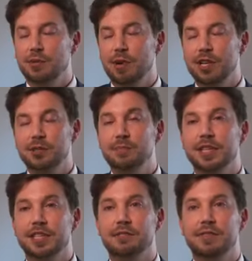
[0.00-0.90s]
while you
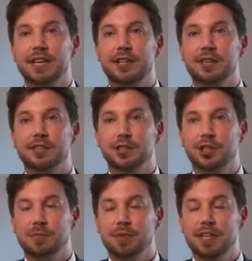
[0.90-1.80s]
bring the phaco
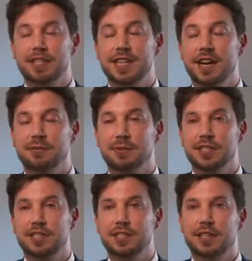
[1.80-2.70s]
chopper
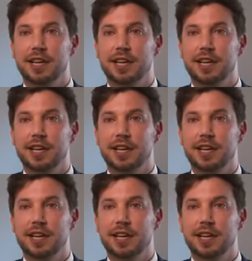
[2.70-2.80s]
downwards.